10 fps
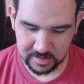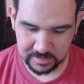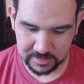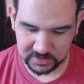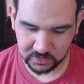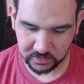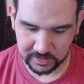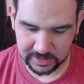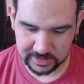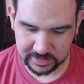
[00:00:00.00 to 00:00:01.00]

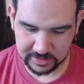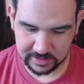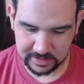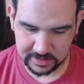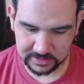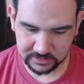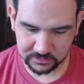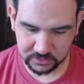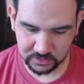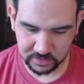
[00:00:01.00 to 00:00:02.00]
between this
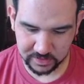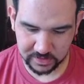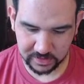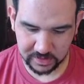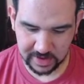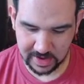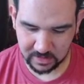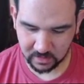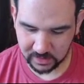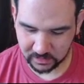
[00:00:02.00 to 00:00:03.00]
rule book
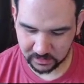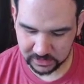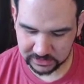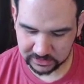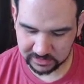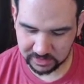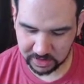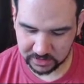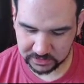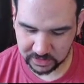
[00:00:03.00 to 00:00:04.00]
and what Wizards of the
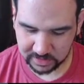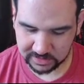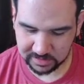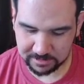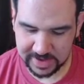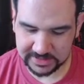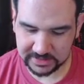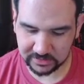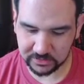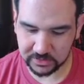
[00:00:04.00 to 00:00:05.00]
Coast calls the
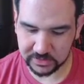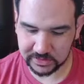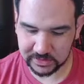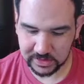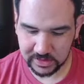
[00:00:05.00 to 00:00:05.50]
basic rules,